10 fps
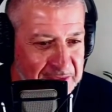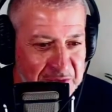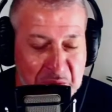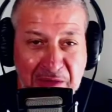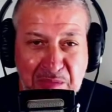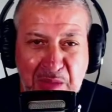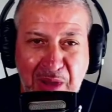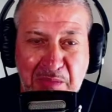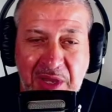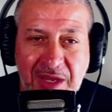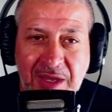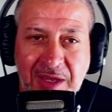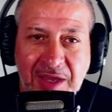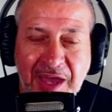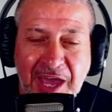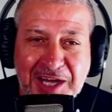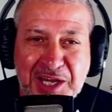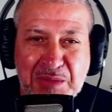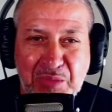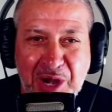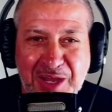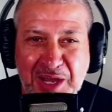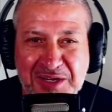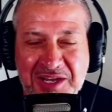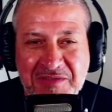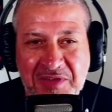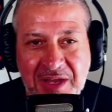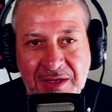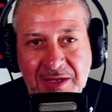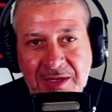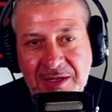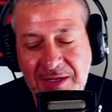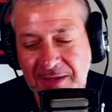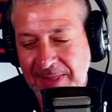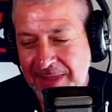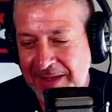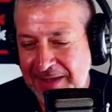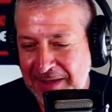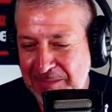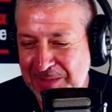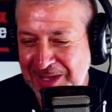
You gave me my big acting break on TV. Were